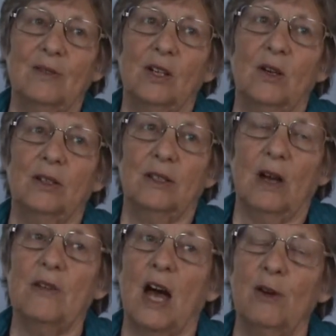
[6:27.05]
And we all...
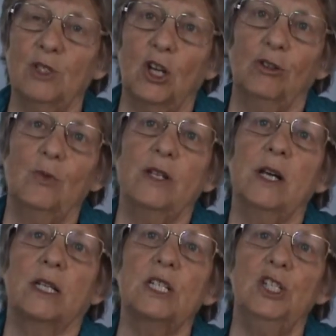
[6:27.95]
I was the only one
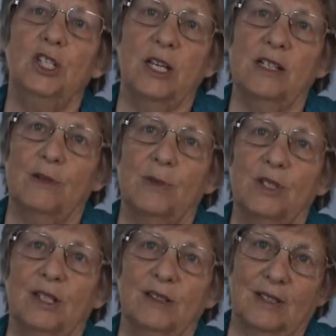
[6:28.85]
not teaching at
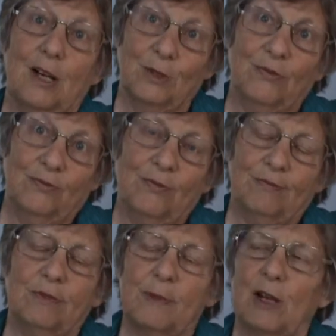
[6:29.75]
Kimberton because I was a
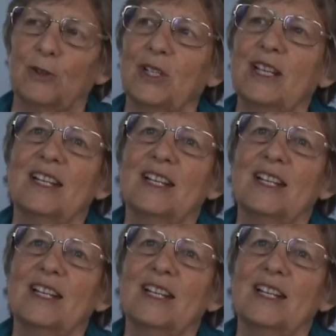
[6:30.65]
spouse.